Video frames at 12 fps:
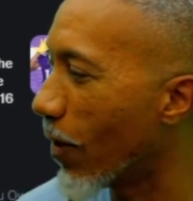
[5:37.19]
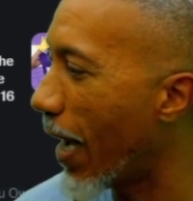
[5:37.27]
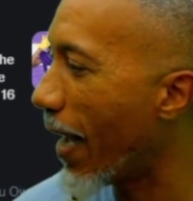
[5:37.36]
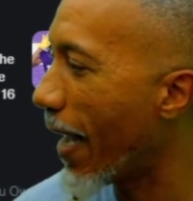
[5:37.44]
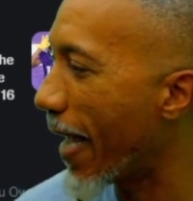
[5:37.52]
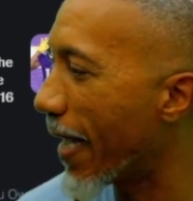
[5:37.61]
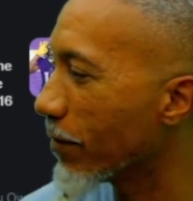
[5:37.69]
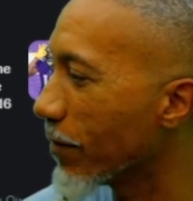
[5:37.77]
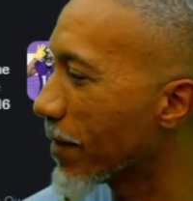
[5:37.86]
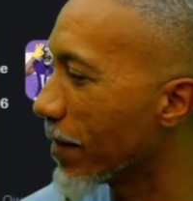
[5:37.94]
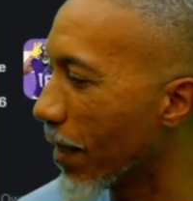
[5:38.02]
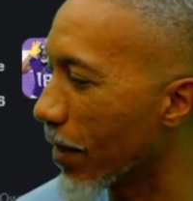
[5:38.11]
I'll handle
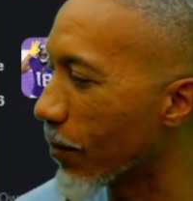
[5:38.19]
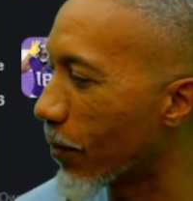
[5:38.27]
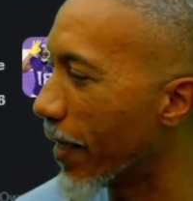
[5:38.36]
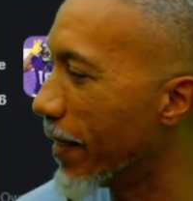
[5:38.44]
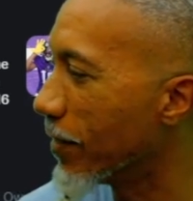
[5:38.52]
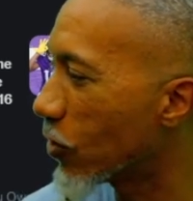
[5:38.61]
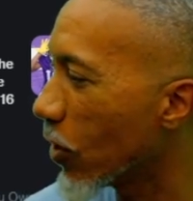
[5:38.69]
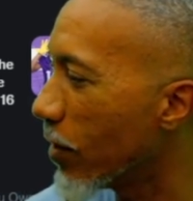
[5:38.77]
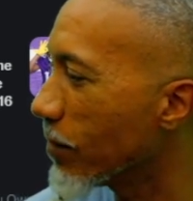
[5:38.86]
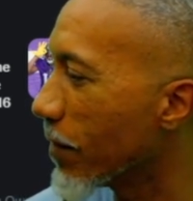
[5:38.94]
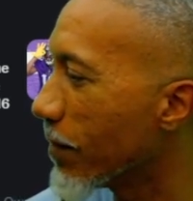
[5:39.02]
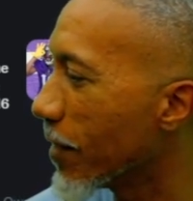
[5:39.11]
this another way. In
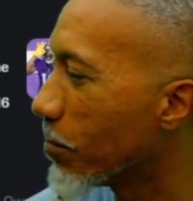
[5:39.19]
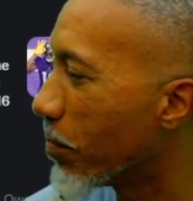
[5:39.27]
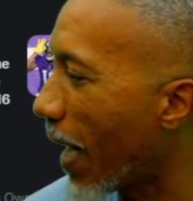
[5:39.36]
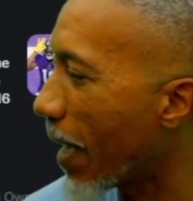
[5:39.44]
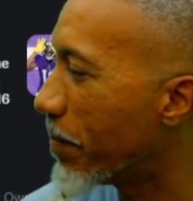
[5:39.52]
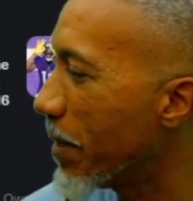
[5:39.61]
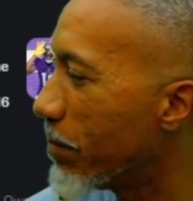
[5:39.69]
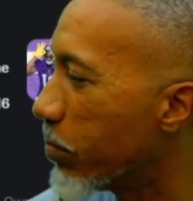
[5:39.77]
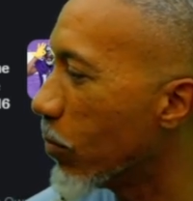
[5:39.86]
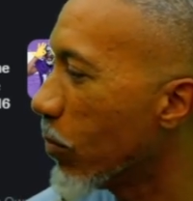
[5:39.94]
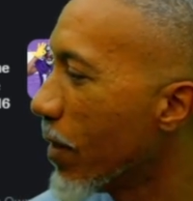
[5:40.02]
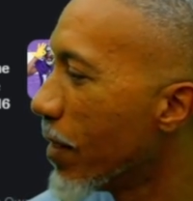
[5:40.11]
terms of this black
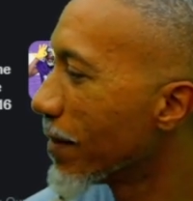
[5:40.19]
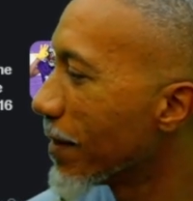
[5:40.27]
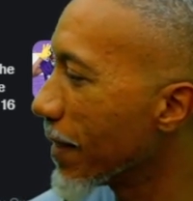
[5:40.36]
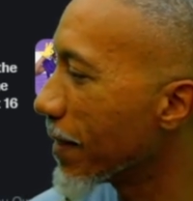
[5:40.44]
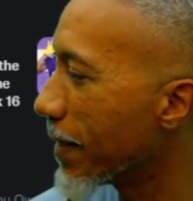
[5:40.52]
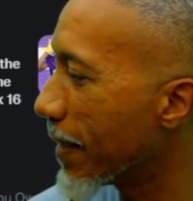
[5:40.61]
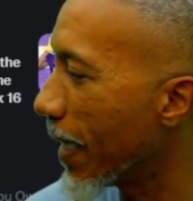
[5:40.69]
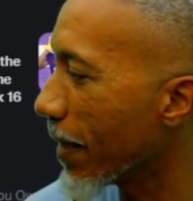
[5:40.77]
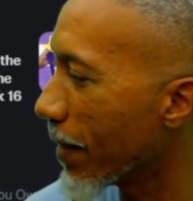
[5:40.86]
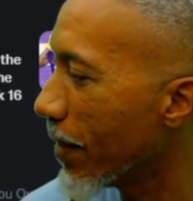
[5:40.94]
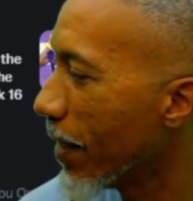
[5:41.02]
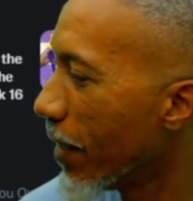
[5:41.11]
people stick
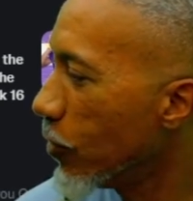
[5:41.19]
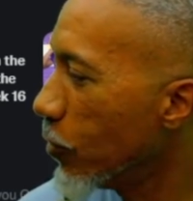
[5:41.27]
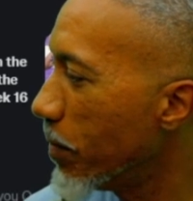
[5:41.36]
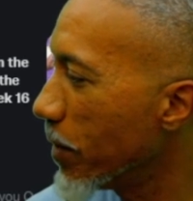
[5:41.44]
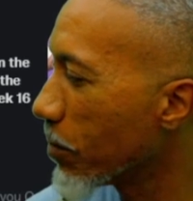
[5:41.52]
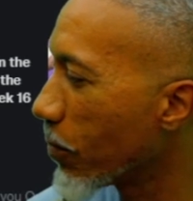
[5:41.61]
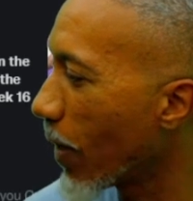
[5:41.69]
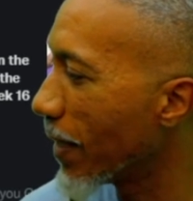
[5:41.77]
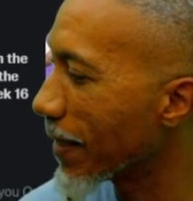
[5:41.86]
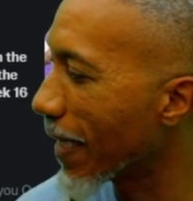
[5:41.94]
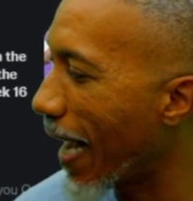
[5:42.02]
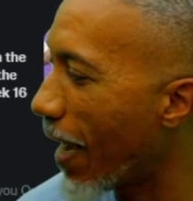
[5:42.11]
together, you'd be
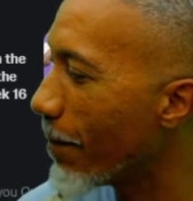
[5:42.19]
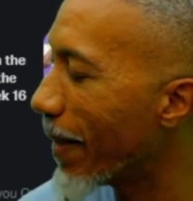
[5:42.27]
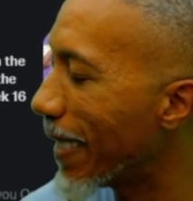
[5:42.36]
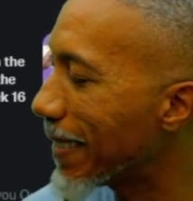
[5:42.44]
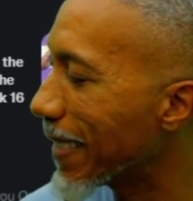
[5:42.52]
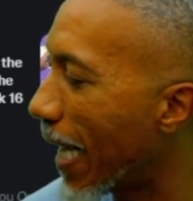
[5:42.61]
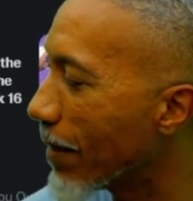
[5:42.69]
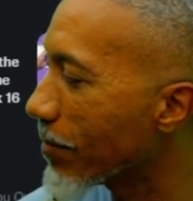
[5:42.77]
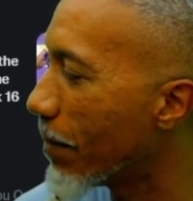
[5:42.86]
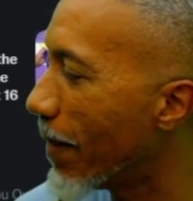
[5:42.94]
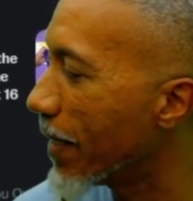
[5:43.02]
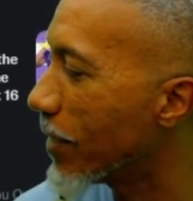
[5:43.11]
surprised at how many times
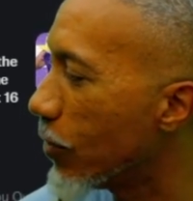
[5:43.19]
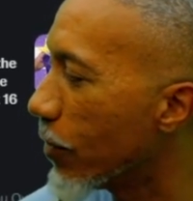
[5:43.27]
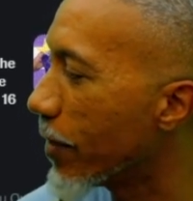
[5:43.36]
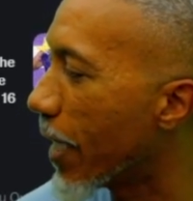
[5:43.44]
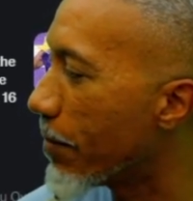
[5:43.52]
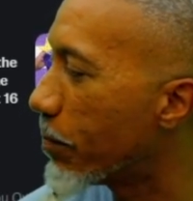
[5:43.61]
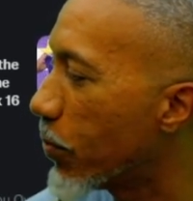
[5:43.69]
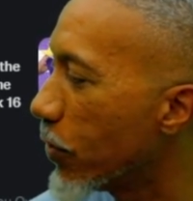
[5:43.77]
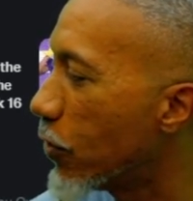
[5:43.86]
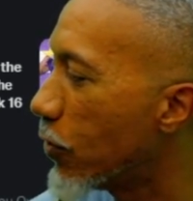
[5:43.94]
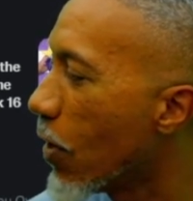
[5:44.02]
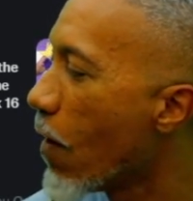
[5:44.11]
I mentioned your name and
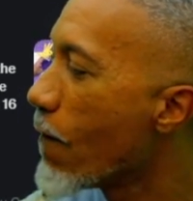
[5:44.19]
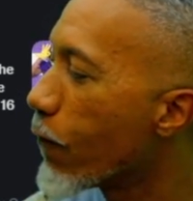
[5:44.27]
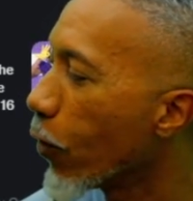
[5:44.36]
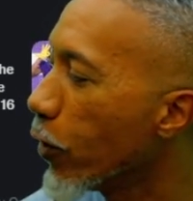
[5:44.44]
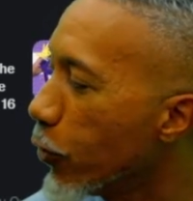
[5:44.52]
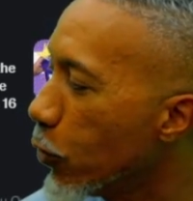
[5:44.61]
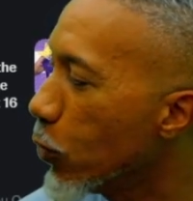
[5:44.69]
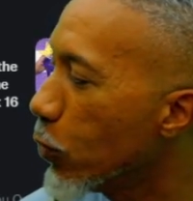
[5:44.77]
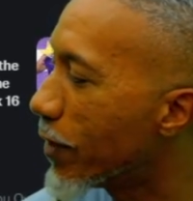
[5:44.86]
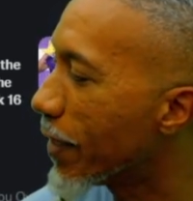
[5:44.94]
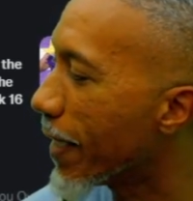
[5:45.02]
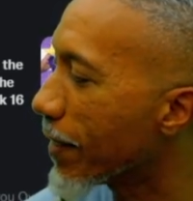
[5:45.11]
pushed for you
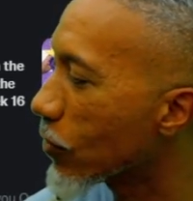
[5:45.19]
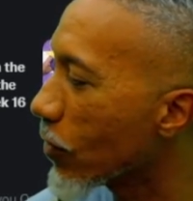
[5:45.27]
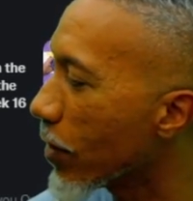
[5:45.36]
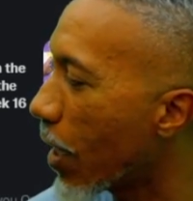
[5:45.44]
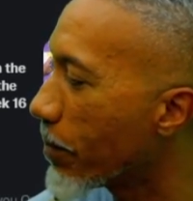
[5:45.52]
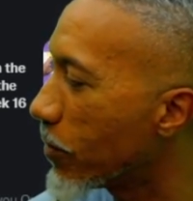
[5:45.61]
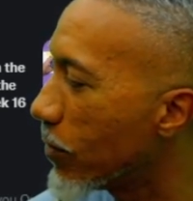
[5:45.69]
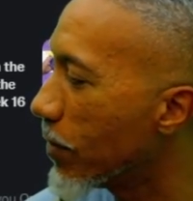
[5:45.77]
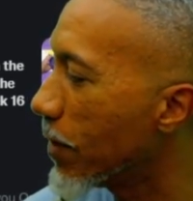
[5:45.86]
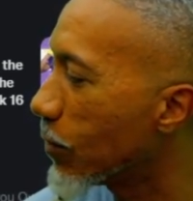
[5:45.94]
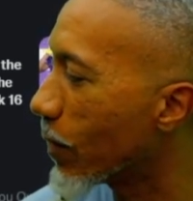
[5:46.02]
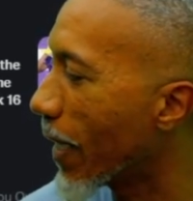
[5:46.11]
to get certain
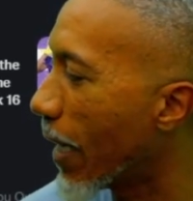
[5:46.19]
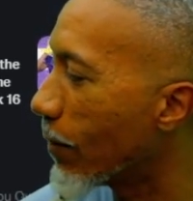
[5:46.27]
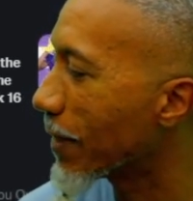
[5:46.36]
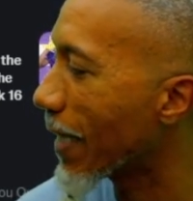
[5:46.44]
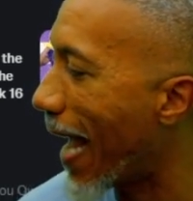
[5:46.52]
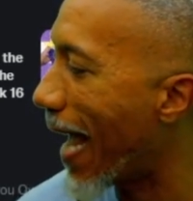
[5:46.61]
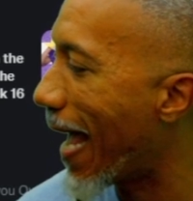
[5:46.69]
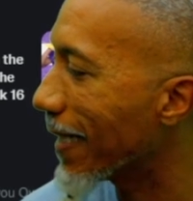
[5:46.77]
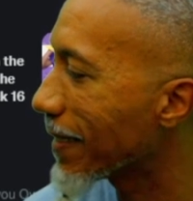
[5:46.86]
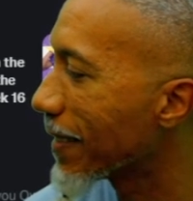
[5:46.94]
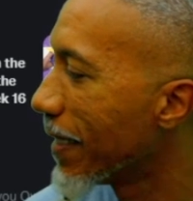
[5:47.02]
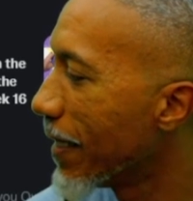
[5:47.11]
opportunities when I was
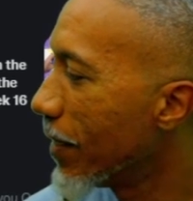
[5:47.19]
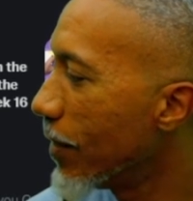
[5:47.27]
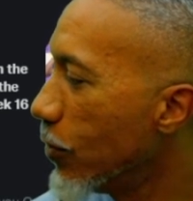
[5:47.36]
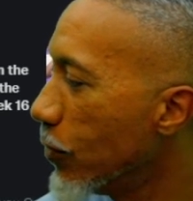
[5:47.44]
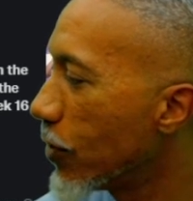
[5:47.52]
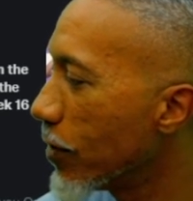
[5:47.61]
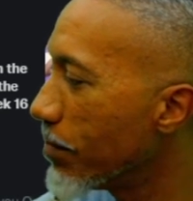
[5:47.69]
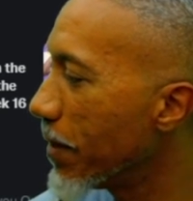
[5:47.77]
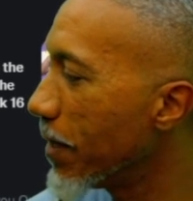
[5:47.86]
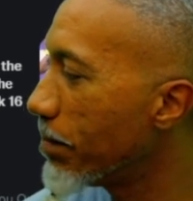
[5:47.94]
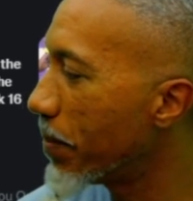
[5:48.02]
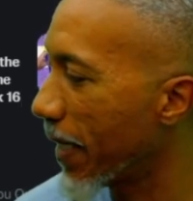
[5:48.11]
asked you should
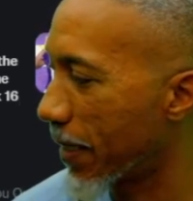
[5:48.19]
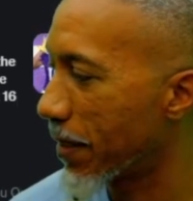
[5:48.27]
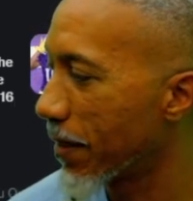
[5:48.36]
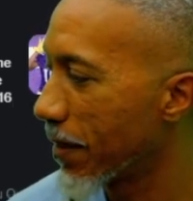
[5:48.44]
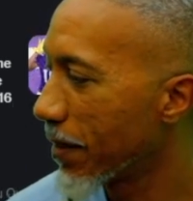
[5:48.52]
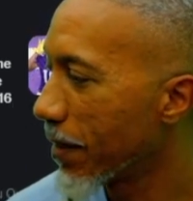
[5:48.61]
be picked.